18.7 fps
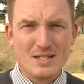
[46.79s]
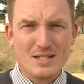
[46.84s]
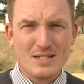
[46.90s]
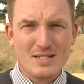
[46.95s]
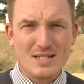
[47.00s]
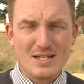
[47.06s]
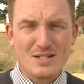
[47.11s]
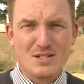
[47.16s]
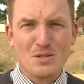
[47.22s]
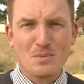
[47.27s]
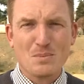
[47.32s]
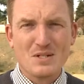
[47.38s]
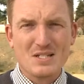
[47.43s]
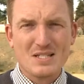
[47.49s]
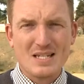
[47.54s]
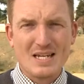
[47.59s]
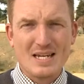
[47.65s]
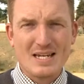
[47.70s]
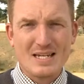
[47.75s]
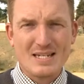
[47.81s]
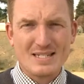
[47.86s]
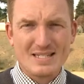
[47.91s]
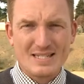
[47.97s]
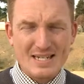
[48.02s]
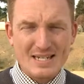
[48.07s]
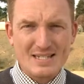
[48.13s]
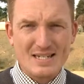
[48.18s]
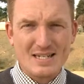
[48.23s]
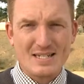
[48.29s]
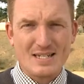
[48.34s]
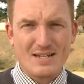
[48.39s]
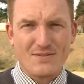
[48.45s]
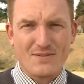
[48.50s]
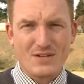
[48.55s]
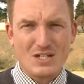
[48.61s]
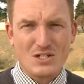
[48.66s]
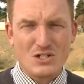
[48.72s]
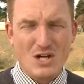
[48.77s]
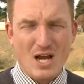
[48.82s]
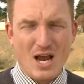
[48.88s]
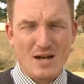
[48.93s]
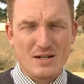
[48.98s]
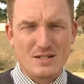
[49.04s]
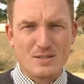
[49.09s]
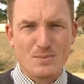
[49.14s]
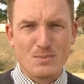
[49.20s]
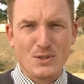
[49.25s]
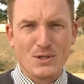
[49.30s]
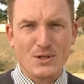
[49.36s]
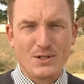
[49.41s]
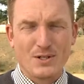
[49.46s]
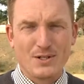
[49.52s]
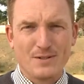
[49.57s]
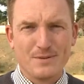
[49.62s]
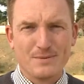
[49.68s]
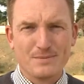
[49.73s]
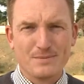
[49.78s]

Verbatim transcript: CS Duplessis, CCTV, Johannesburg.